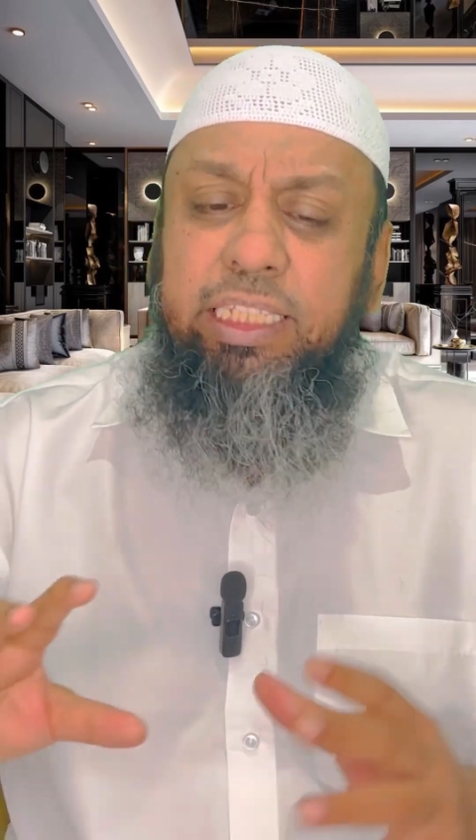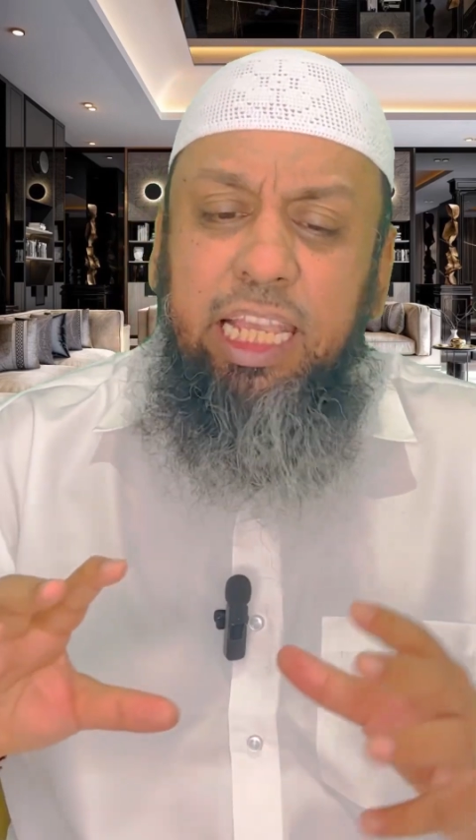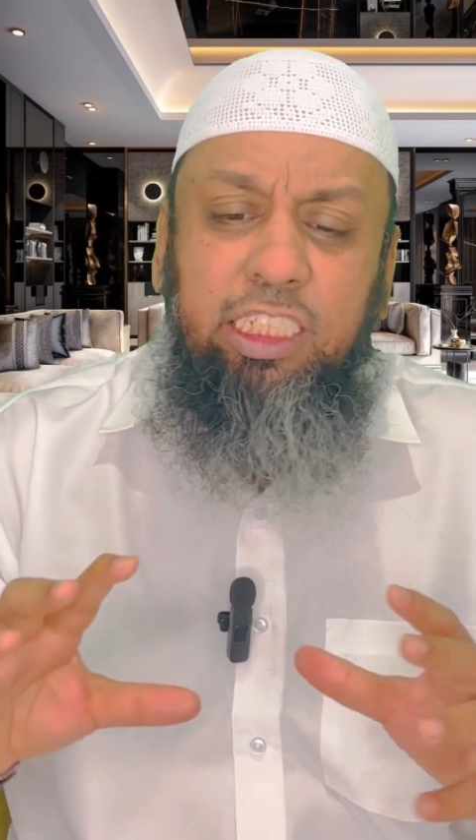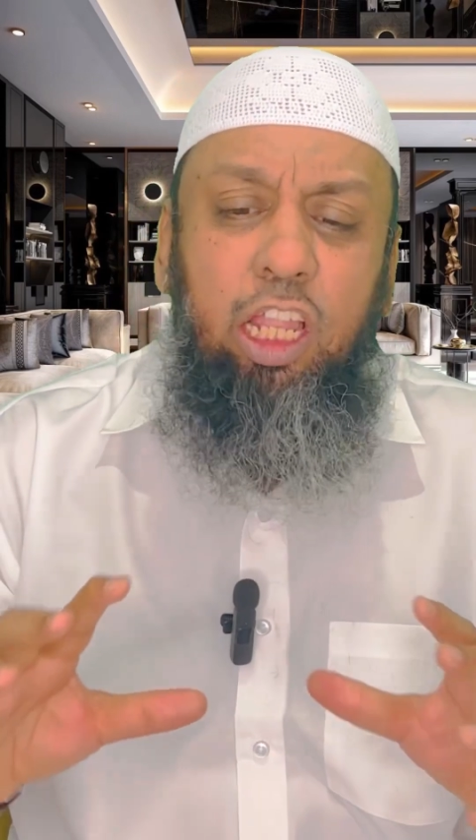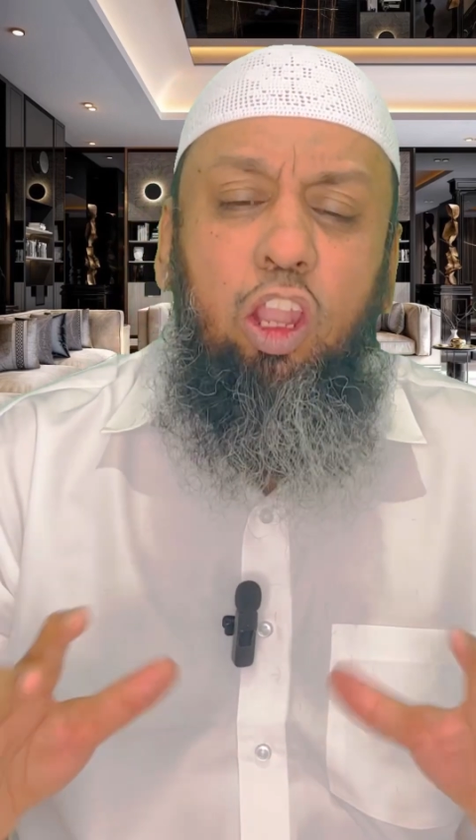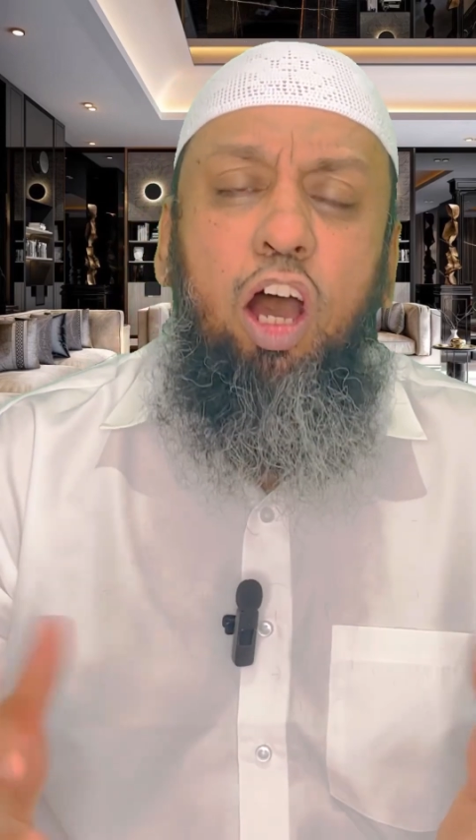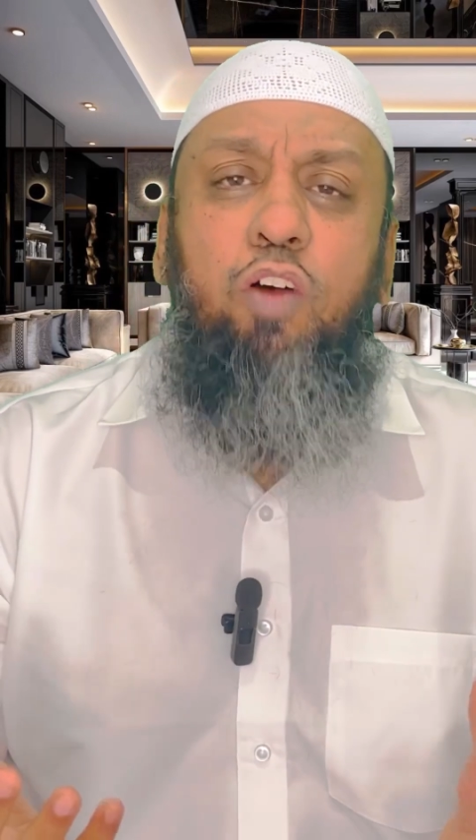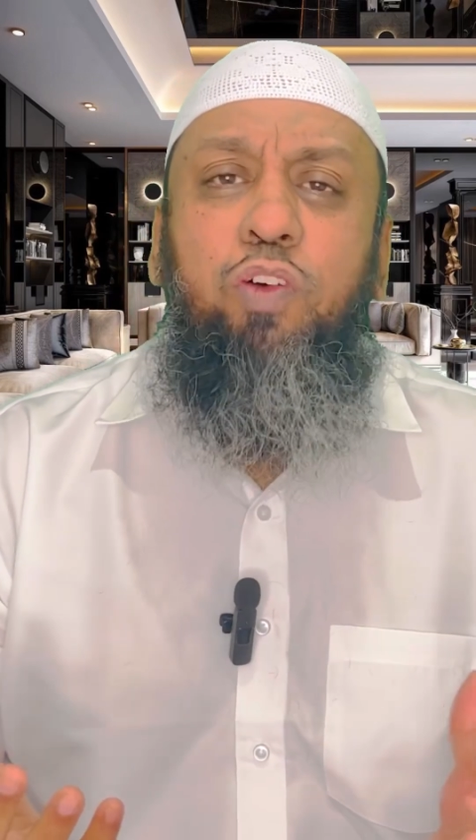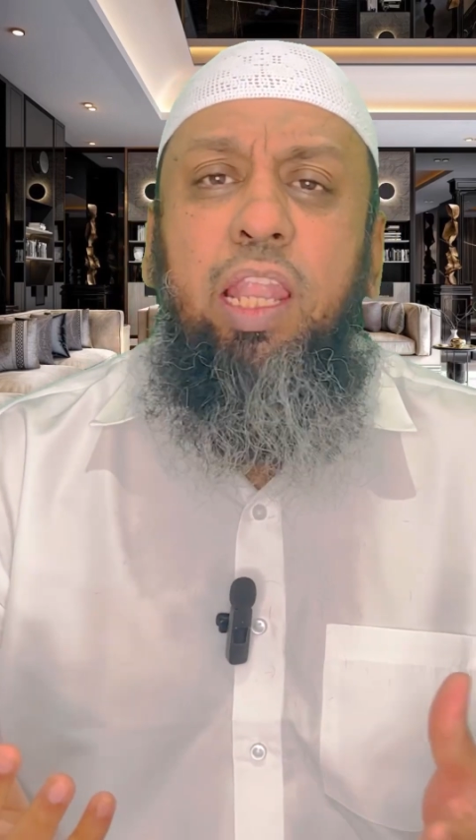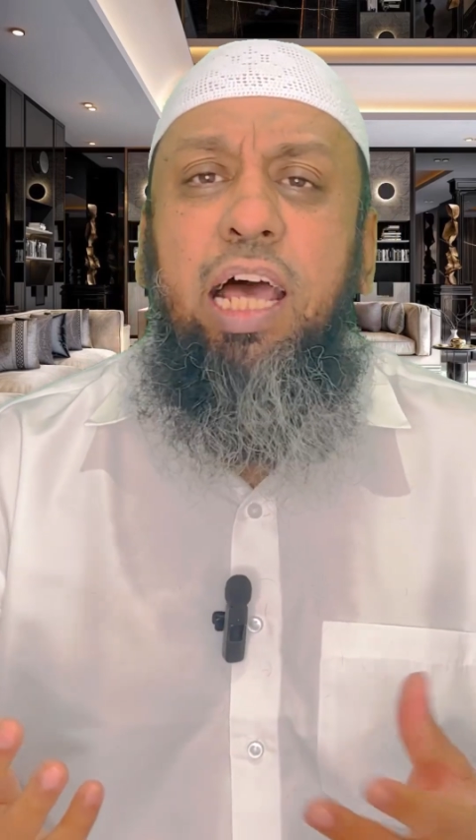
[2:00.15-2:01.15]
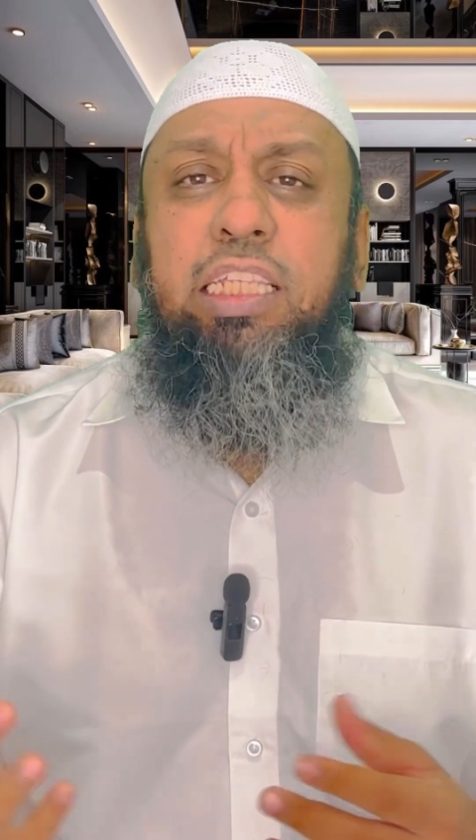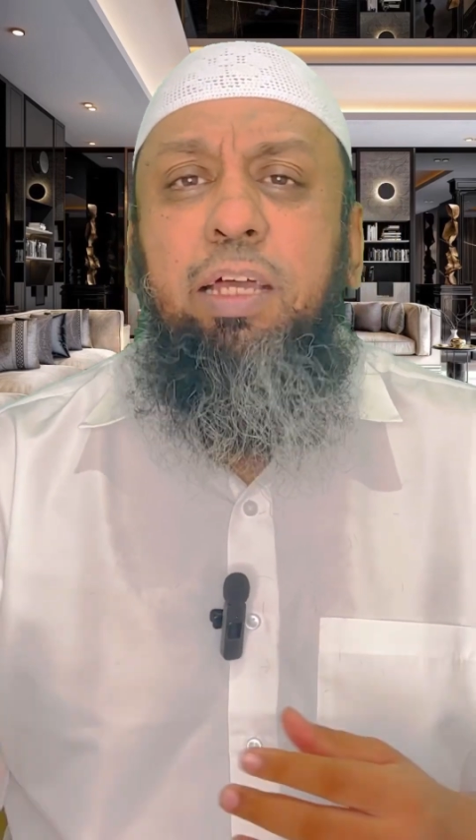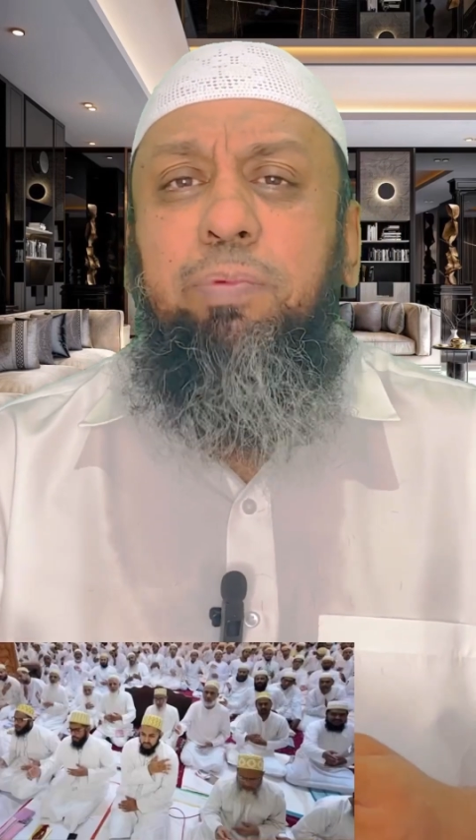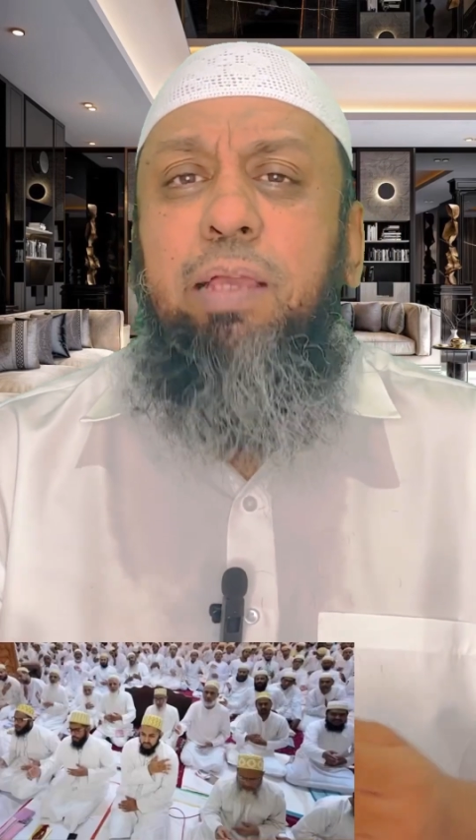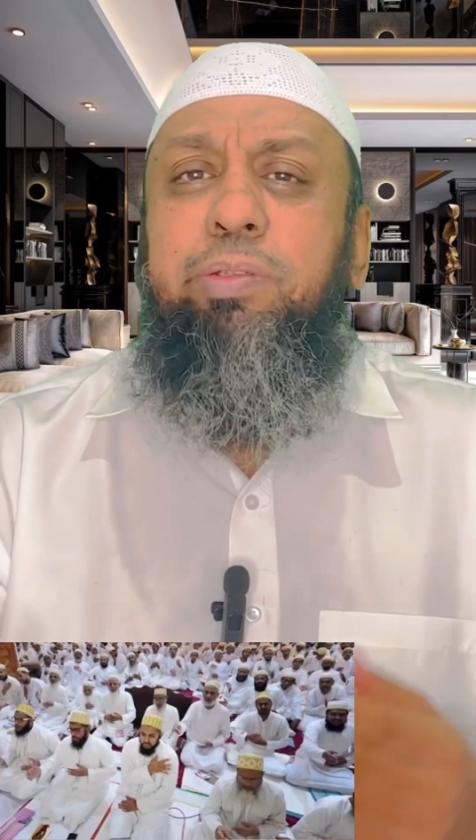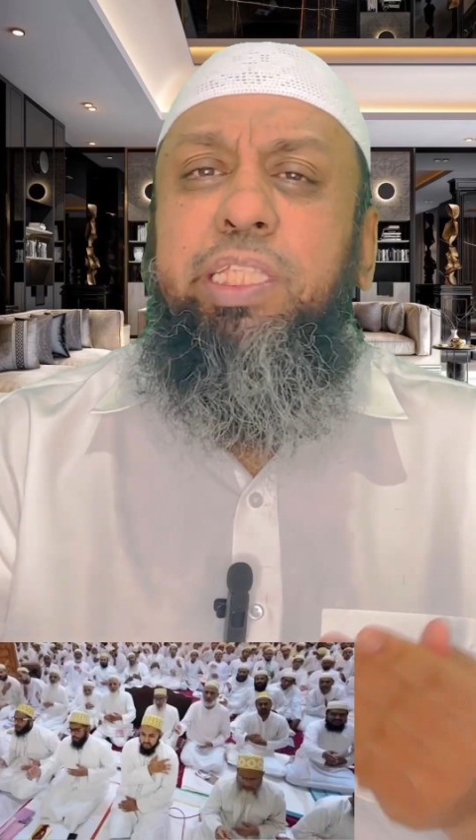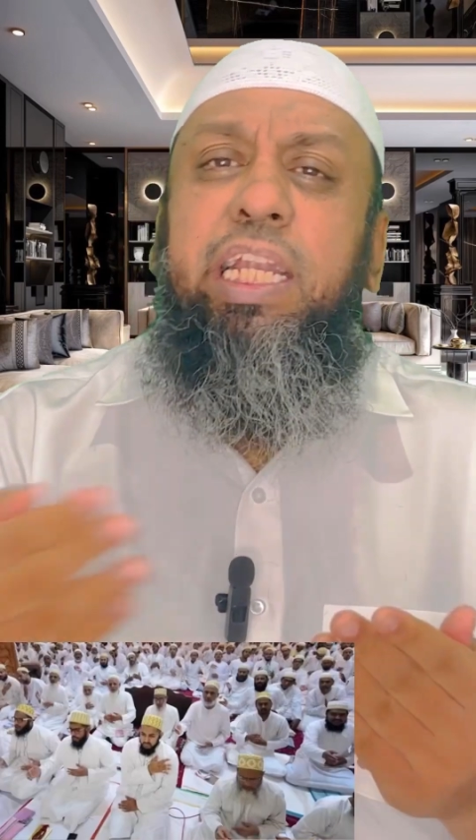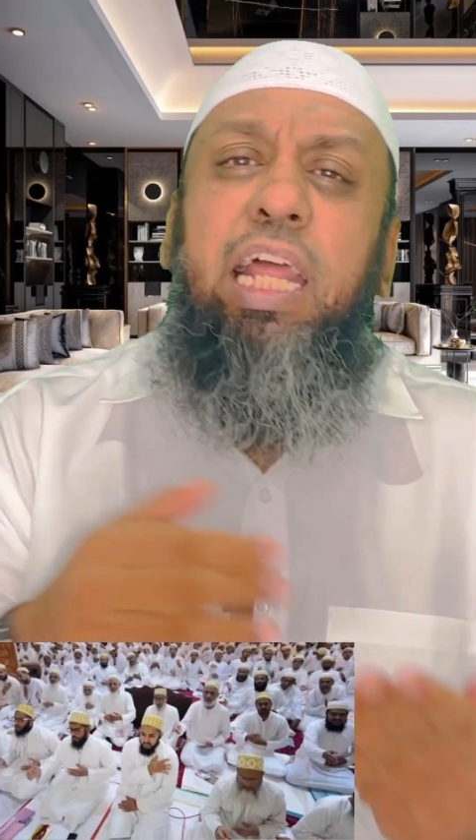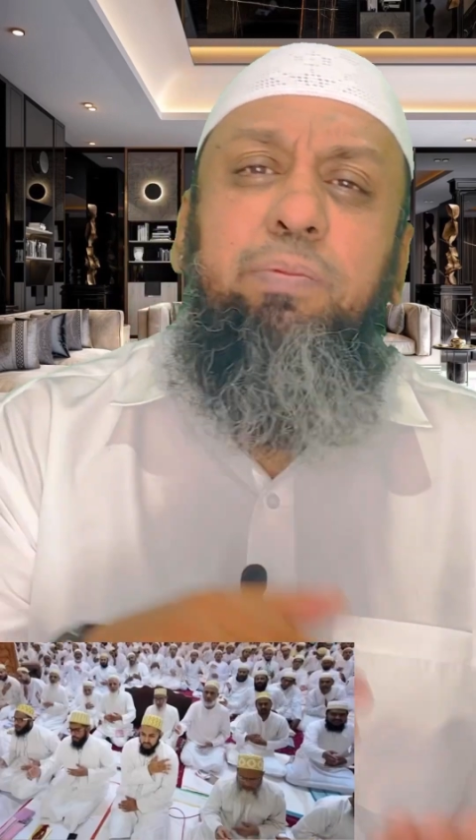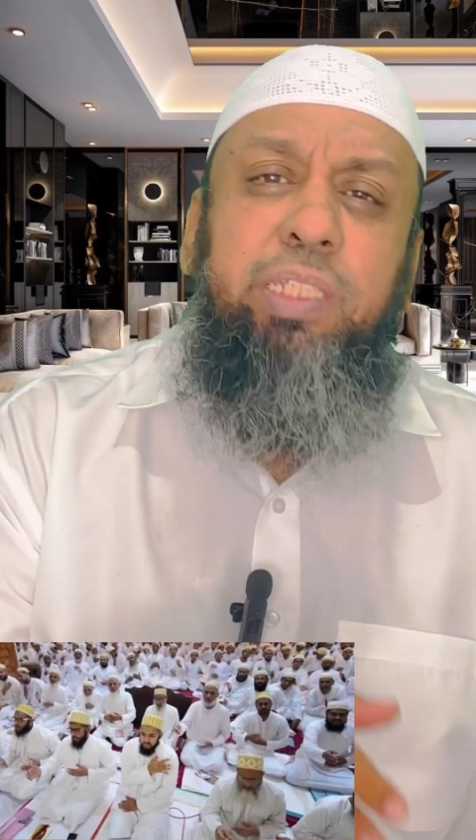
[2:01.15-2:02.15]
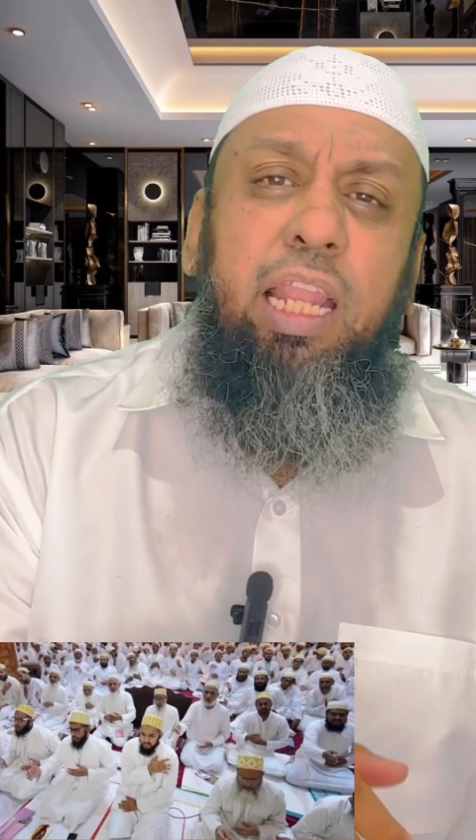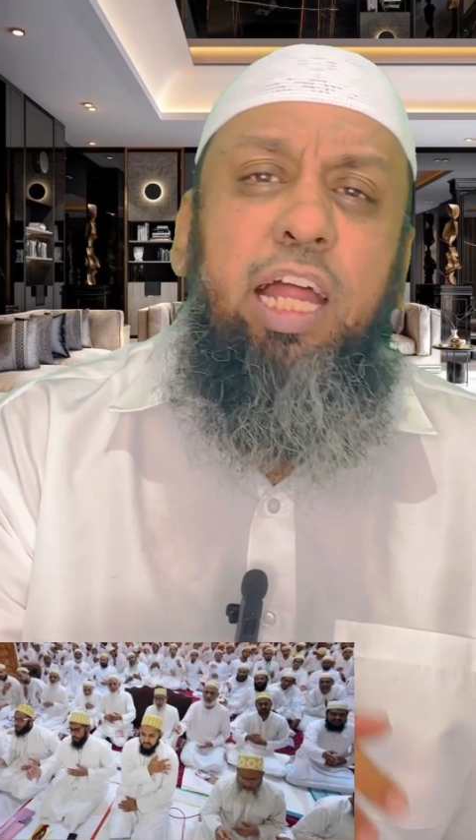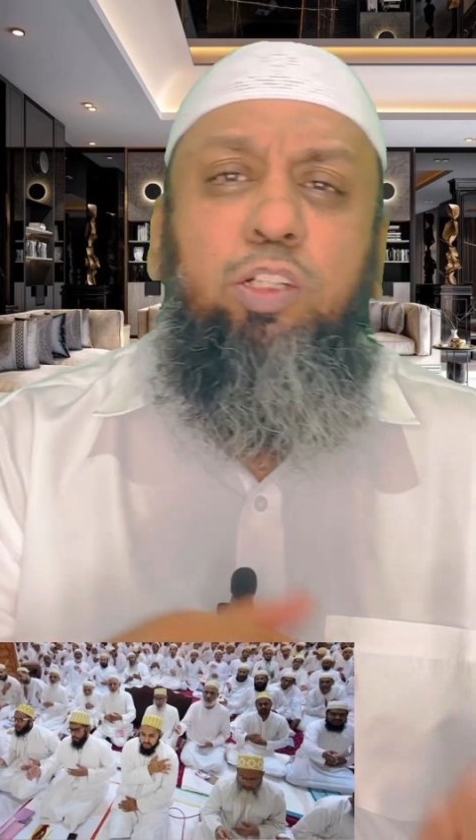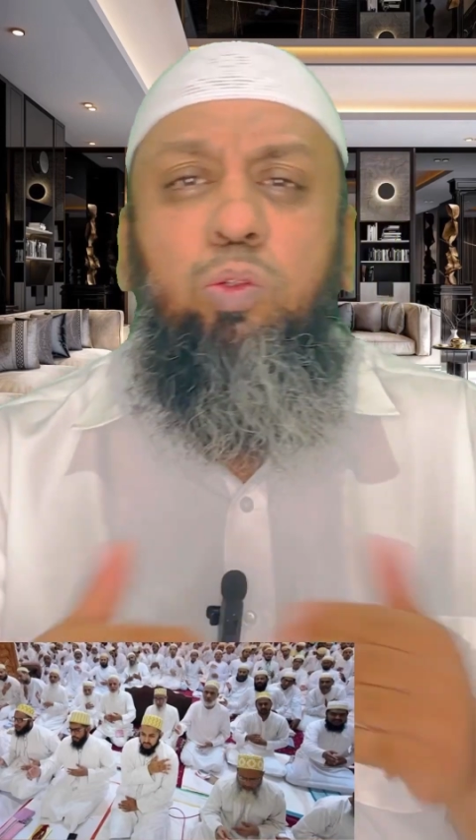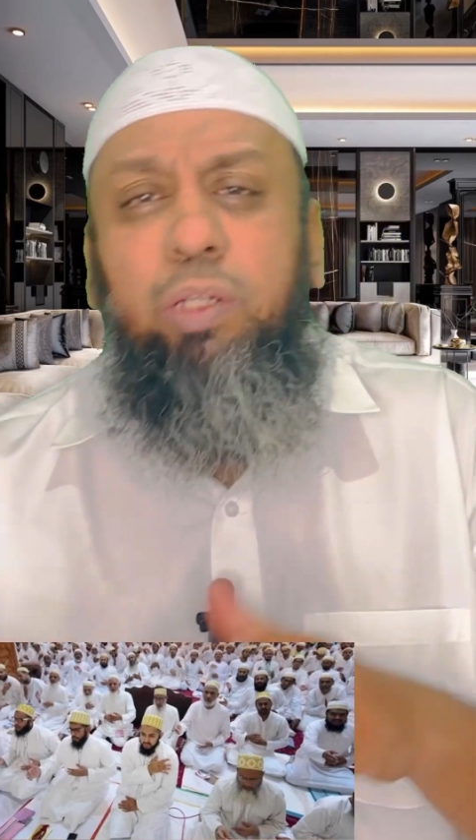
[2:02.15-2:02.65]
They change the law of Allah, sometimes three times salah,